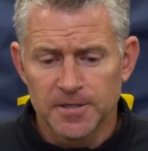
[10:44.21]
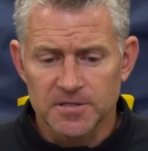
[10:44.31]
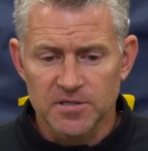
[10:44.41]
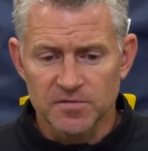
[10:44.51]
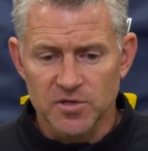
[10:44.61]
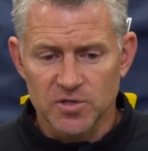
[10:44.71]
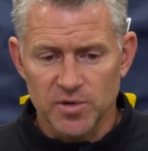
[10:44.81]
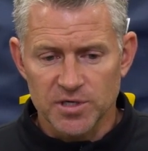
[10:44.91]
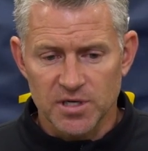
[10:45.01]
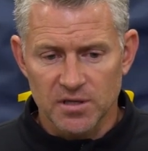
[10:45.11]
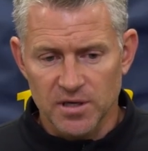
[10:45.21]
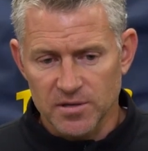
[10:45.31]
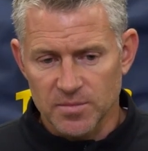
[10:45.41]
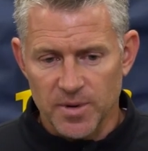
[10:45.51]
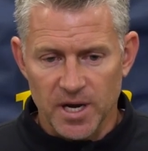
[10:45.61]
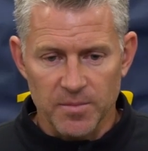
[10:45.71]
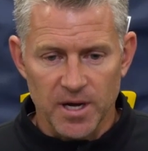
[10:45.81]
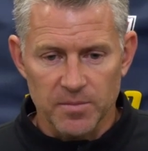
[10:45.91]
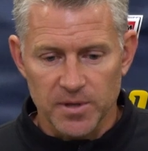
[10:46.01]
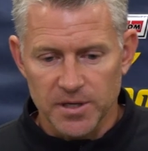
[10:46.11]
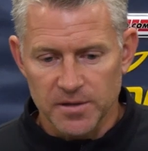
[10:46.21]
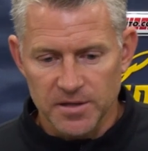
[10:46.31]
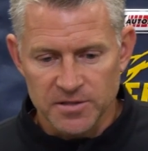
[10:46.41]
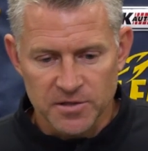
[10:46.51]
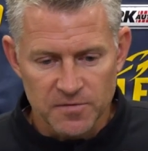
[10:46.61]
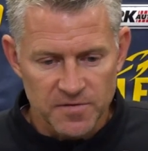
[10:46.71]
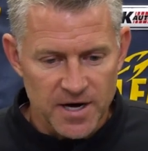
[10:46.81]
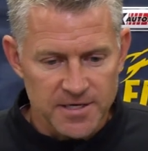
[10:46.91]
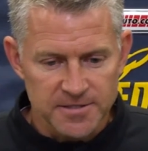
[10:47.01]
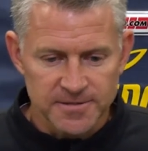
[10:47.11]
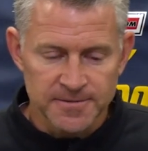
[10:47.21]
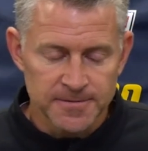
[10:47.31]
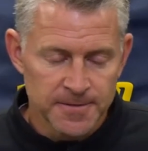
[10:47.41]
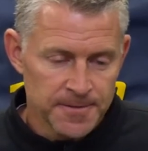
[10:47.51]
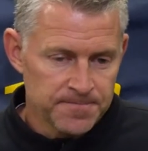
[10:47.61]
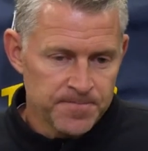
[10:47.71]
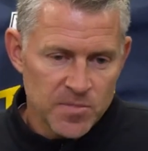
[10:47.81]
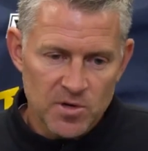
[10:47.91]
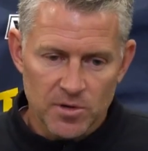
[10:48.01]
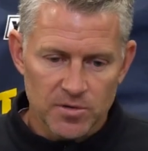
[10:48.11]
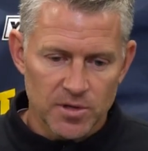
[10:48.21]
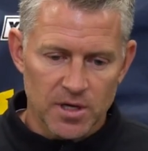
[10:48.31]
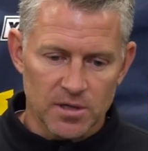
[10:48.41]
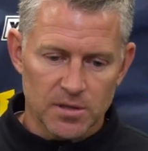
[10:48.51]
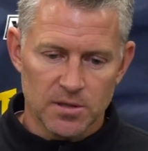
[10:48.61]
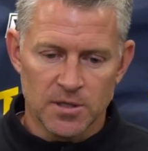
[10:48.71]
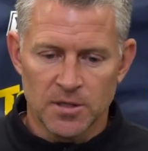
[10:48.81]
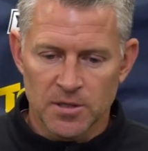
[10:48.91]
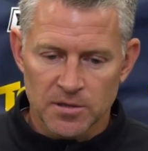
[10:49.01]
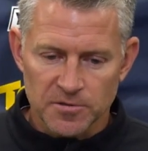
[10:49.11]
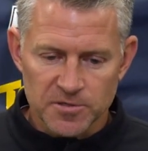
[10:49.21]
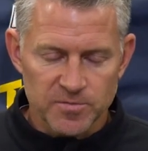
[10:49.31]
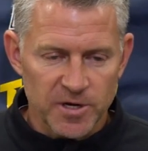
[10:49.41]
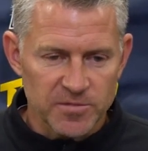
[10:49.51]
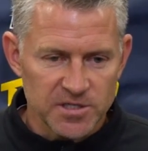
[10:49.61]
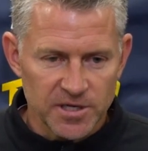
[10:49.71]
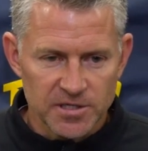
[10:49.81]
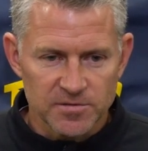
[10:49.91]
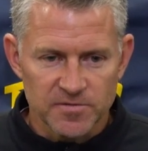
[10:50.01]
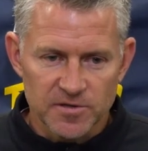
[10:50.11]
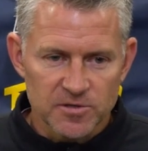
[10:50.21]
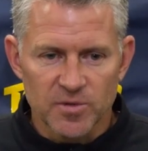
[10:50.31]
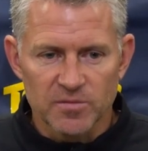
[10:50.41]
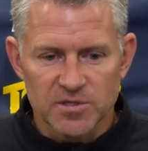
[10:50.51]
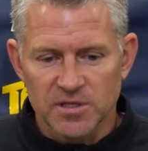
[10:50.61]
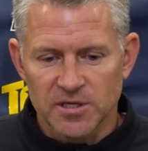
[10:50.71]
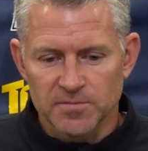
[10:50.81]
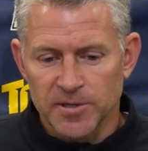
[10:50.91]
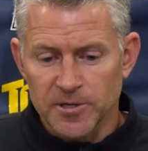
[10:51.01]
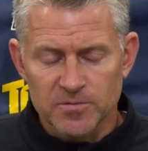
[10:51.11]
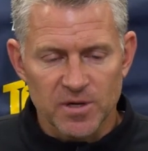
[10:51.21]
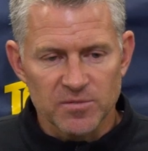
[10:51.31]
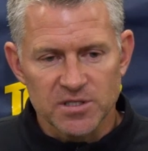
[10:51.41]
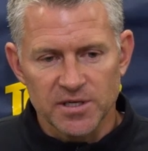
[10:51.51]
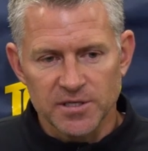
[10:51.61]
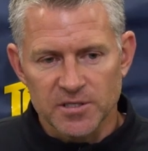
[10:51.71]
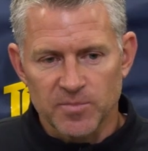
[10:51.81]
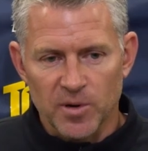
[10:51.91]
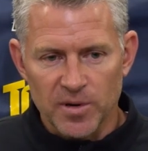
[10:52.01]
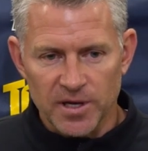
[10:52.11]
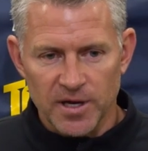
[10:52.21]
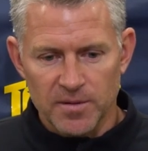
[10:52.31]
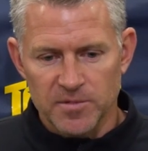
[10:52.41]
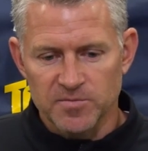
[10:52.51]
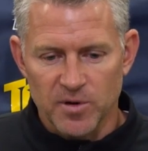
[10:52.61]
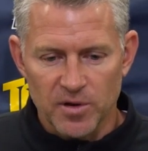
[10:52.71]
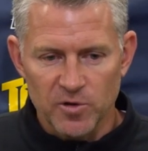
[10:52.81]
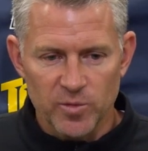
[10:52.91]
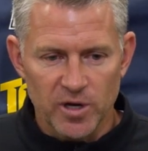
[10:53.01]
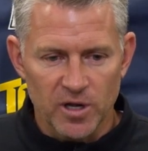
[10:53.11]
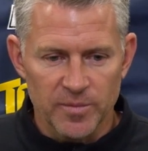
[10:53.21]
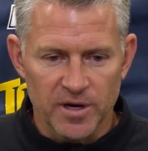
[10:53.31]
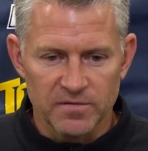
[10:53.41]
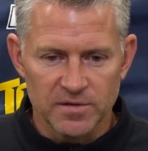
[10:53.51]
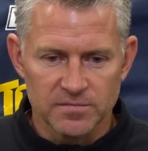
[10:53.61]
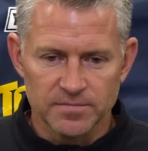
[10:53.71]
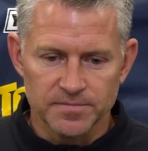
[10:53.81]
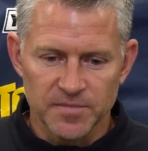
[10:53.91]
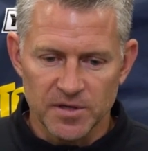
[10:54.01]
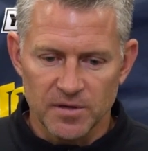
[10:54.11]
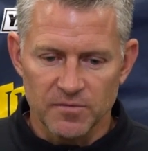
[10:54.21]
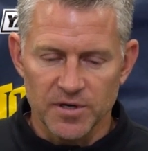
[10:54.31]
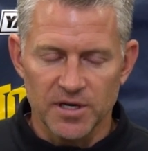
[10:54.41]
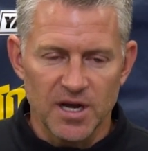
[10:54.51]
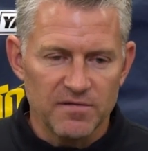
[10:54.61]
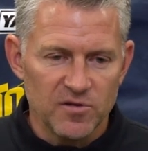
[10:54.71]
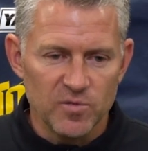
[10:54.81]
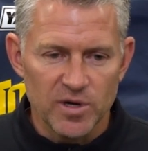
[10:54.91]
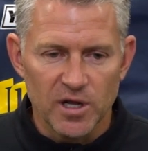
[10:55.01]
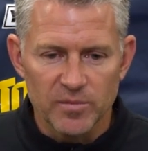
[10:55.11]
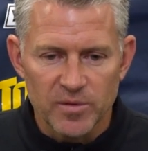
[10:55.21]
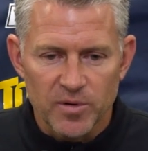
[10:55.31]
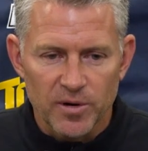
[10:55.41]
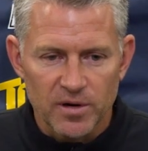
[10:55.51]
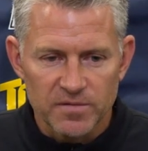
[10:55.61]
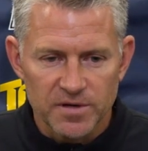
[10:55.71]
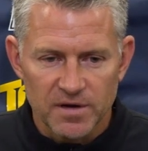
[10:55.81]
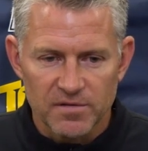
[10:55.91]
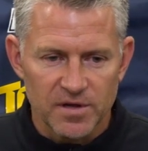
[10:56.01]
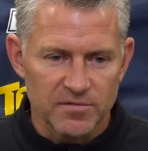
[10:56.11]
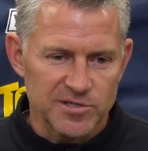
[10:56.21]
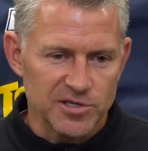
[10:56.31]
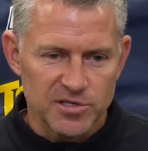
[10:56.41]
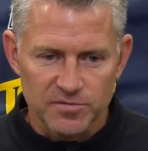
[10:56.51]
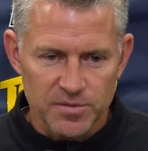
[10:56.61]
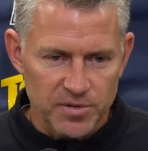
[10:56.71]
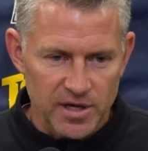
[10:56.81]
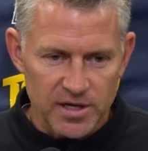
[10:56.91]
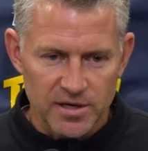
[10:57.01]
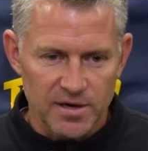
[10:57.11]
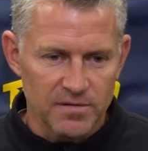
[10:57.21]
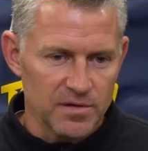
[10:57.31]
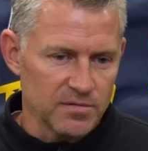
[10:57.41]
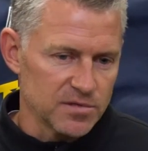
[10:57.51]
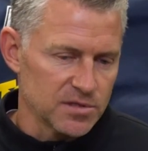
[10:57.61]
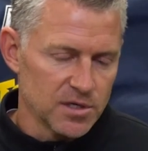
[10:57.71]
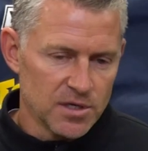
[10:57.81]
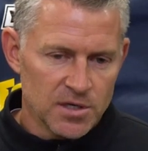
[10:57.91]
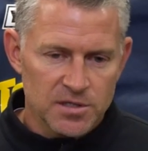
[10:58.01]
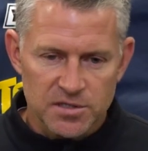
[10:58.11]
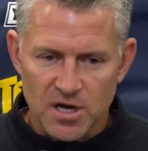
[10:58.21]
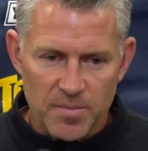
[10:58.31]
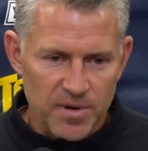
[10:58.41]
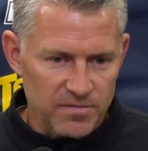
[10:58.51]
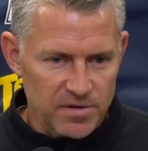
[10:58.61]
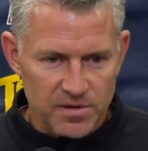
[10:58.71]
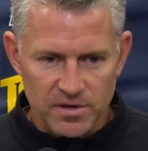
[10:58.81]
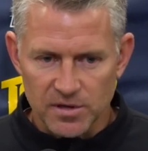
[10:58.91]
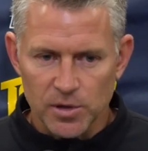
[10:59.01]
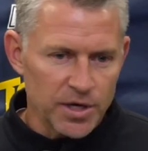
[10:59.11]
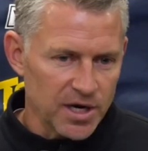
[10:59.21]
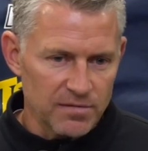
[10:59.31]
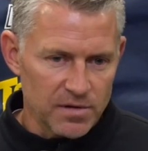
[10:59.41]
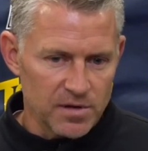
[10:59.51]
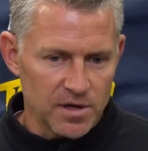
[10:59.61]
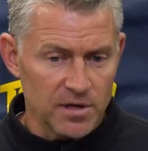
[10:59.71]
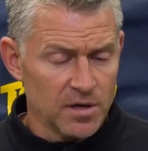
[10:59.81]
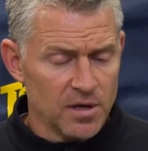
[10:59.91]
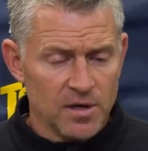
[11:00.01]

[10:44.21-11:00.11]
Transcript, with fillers: it's a tough situation out there. It's a bang bang play. Things go fast, and you know you gotta. Coaches make mistakes, officials make mistakes, players make mistakes. It's part of the game. It's part of the human element of it. And, and if we didn't have the human element part of it, and everything was just replayed, and everything was stop everything to look at everything,